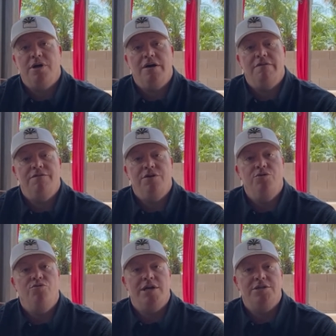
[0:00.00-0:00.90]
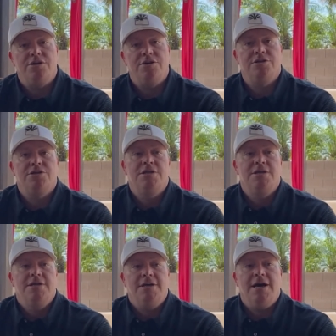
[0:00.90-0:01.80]
of new renters
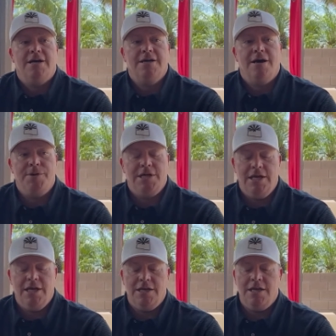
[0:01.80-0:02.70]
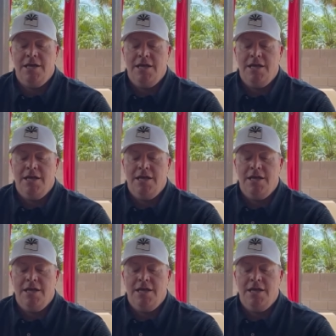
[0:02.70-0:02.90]
uh, coming in.